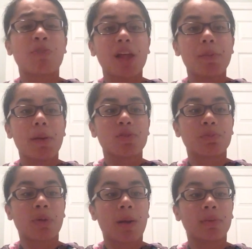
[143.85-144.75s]
volleyball was
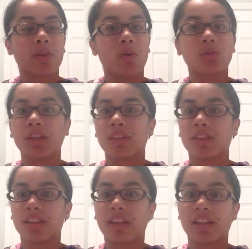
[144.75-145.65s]
probably the only
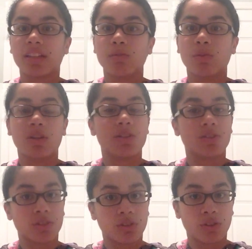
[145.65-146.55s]
thing that he was